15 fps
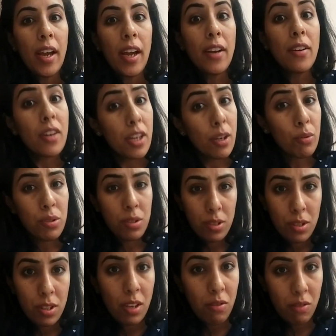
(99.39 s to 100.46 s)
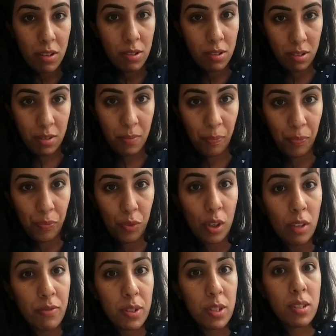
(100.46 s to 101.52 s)
It reduces the risk
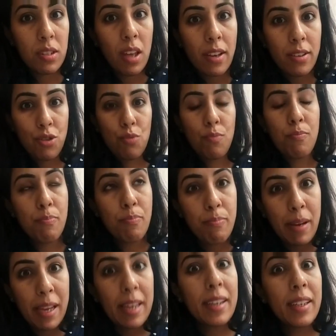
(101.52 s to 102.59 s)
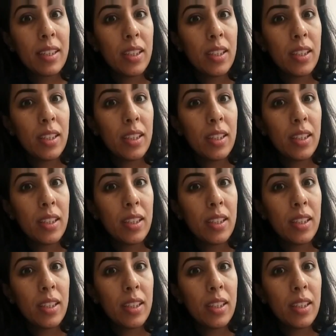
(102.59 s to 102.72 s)
of such big